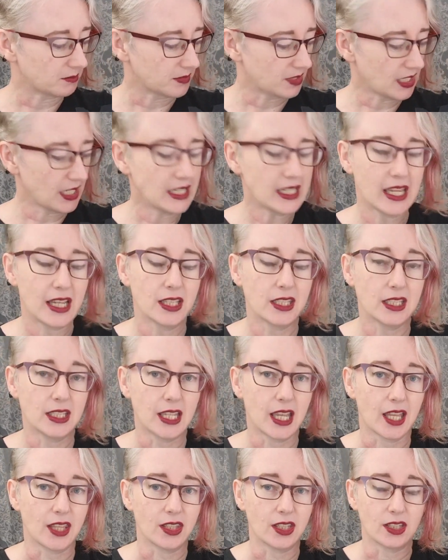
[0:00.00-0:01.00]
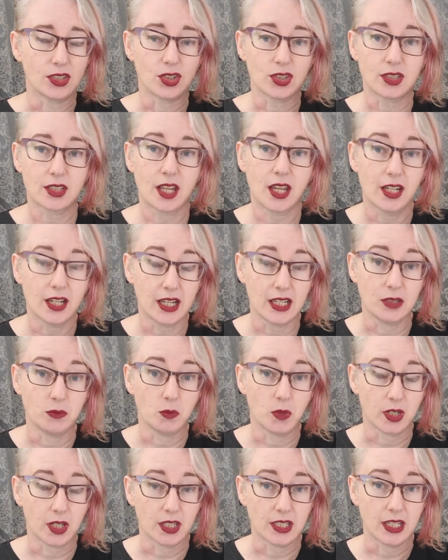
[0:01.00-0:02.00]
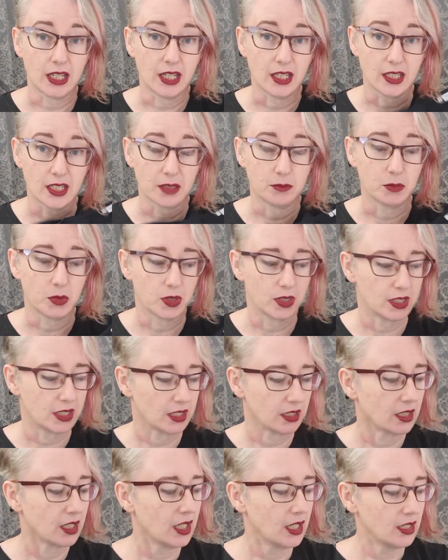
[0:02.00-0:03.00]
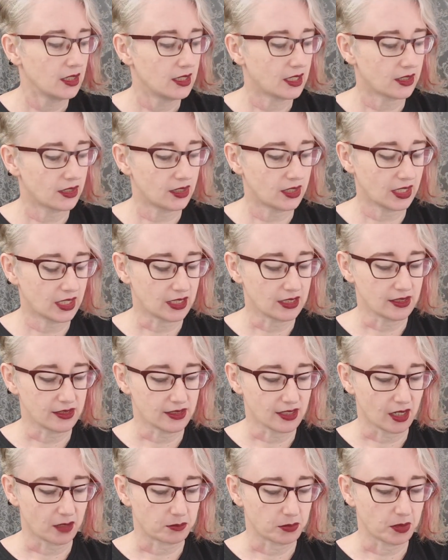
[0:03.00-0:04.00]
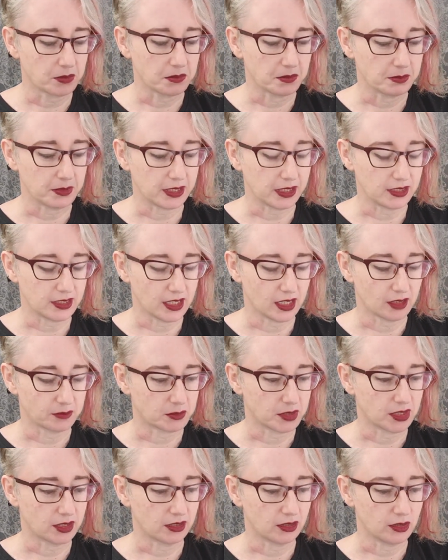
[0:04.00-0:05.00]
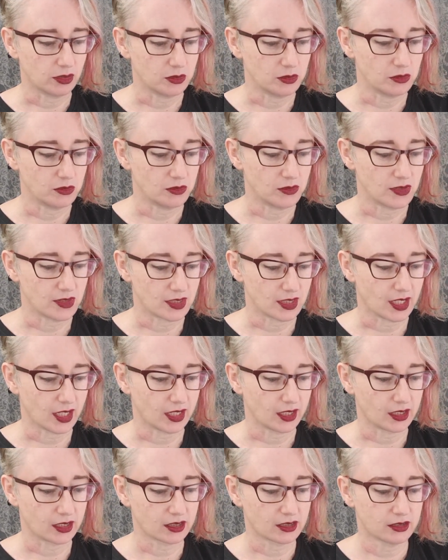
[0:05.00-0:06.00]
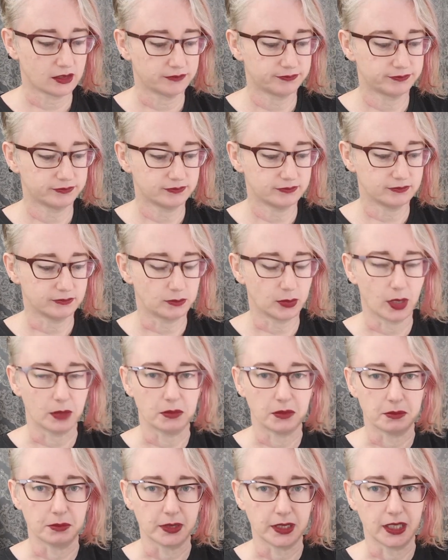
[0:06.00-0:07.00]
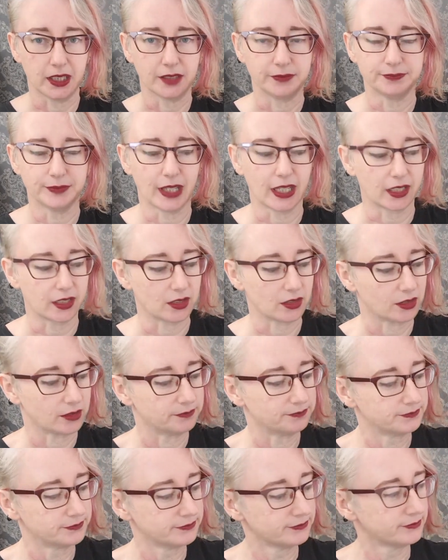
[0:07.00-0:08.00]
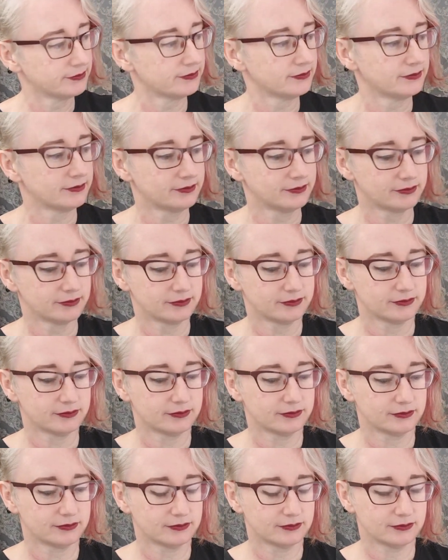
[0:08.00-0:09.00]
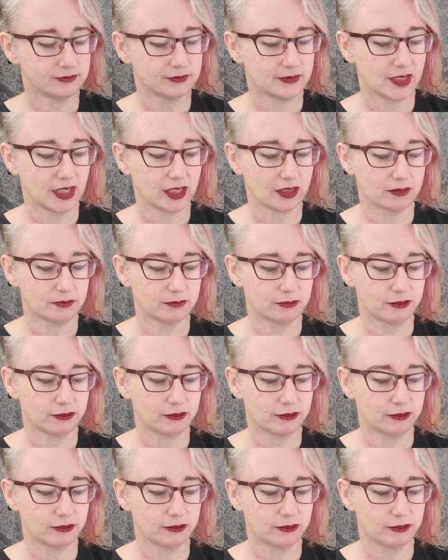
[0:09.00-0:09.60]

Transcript: take out the gather, just cut in what I need and put it in. The other thing is I'll probably, yeah, I'm going to lose like, probably, I don't know, like